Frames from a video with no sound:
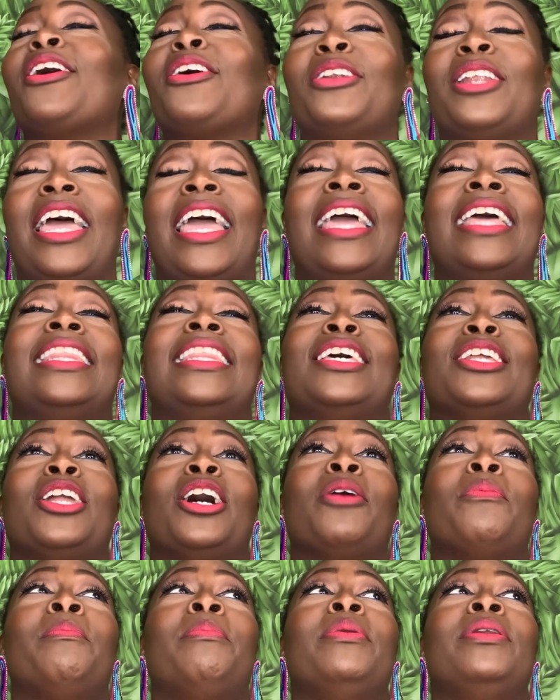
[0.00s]
And then
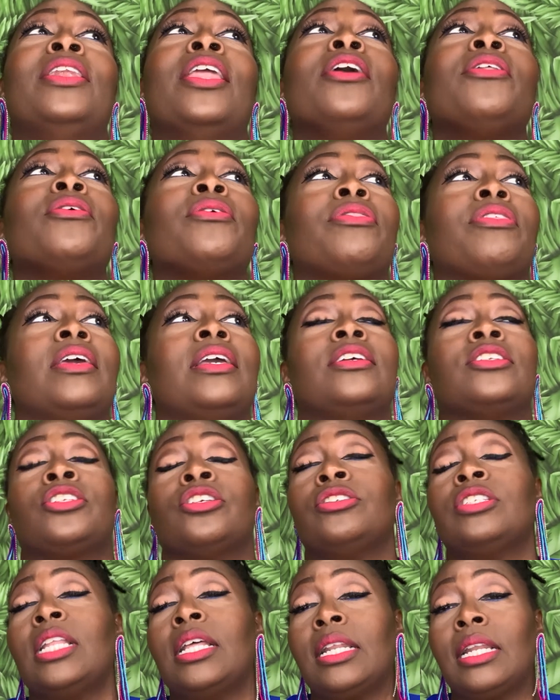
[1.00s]
another thing is
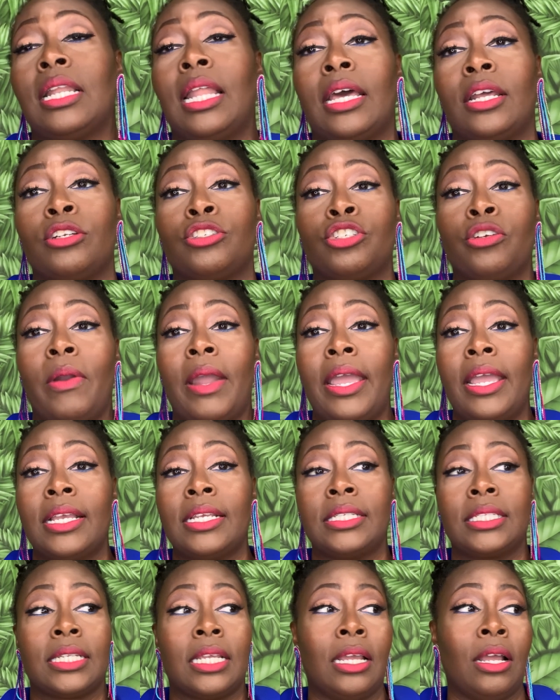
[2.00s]
there's not a lot of
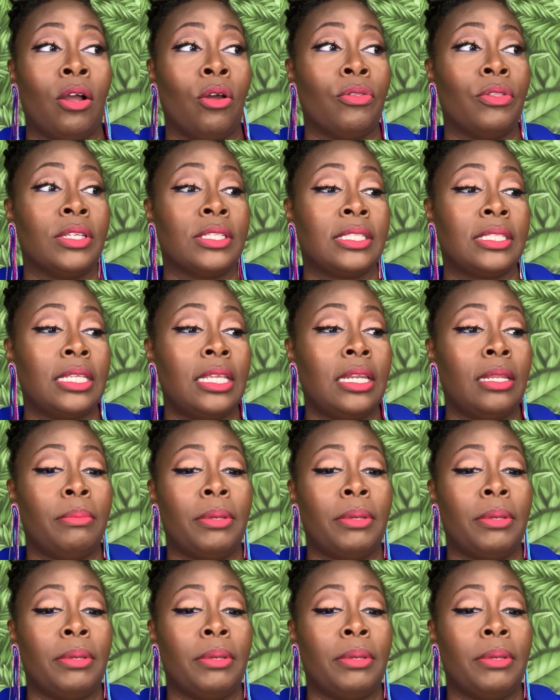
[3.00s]
trash on the city,